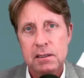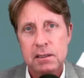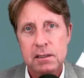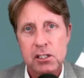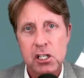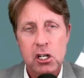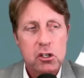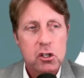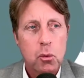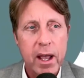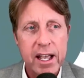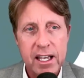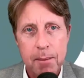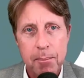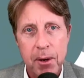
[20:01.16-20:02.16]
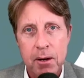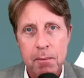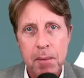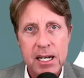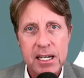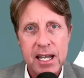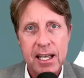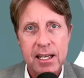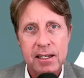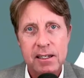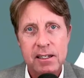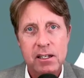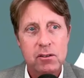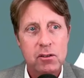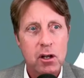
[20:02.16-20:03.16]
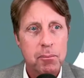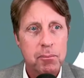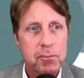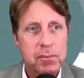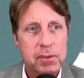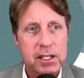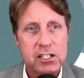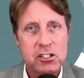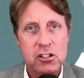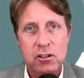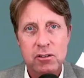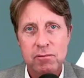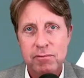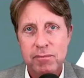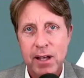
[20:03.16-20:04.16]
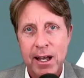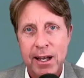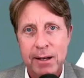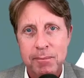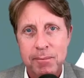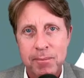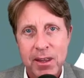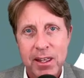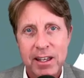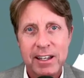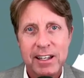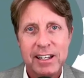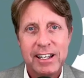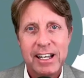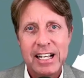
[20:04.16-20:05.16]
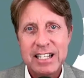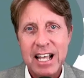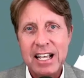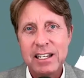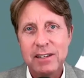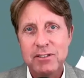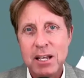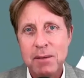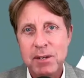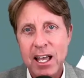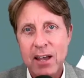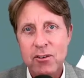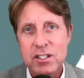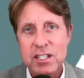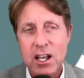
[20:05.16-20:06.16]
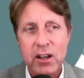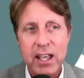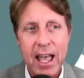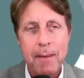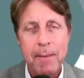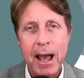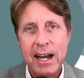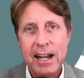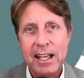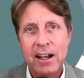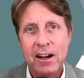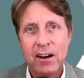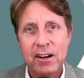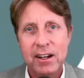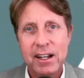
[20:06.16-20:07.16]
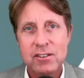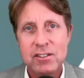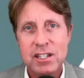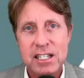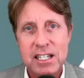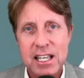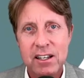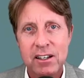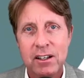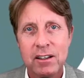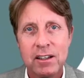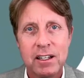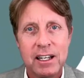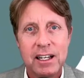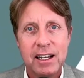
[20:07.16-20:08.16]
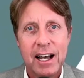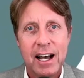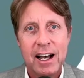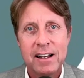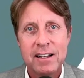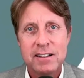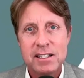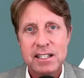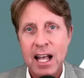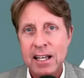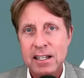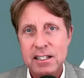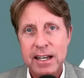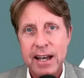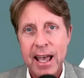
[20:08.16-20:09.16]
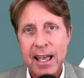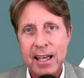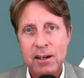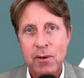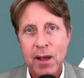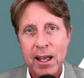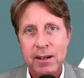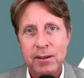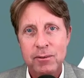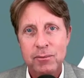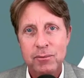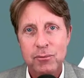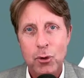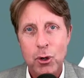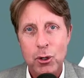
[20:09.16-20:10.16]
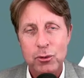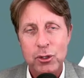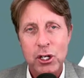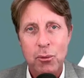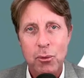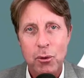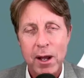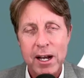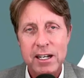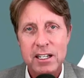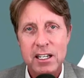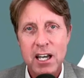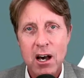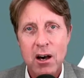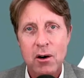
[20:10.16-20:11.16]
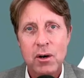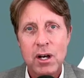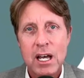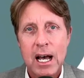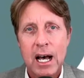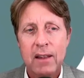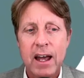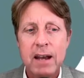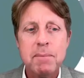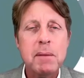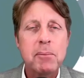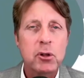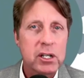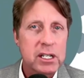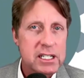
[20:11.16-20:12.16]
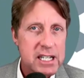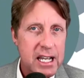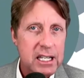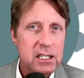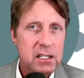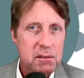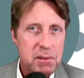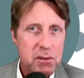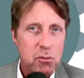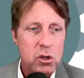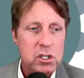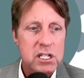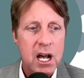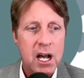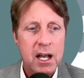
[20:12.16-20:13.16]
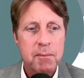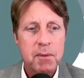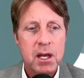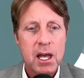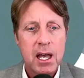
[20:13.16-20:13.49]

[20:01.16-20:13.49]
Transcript: You wake up on a Monday and you get your executive team together and say, okay, I'm out of here. Here's the deal. Sign today, and we're ready to go. A lot of people are going to take a little bit more time.